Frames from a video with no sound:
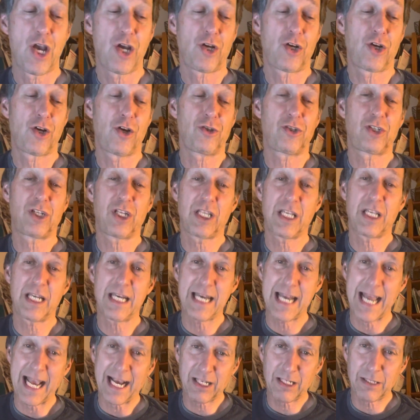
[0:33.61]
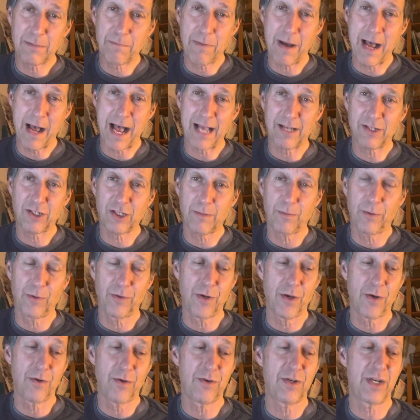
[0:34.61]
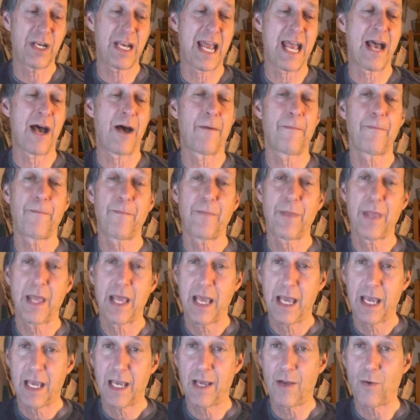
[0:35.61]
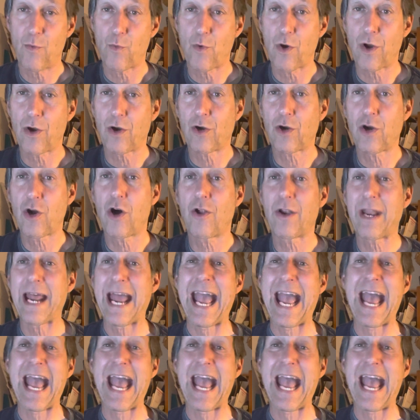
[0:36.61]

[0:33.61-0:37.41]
goes to the next possible note down in what are called